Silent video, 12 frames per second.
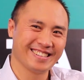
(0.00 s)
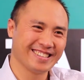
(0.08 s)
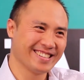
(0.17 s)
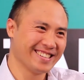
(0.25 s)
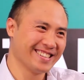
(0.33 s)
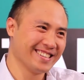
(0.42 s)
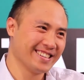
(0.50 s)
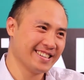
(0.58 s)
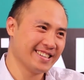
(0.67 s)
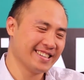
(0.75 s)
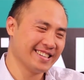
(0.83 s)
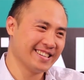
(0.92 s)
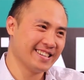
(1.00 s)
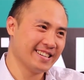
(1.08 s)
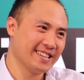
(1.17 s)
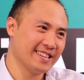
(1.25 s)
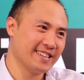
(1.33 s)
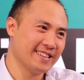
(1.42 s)

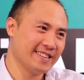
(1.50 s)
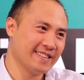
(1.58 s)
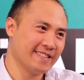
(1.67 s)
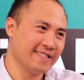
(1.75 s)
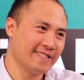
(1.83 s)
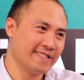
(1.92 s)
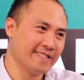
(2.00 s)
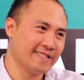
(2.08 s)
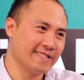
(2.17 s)
(no one is talking)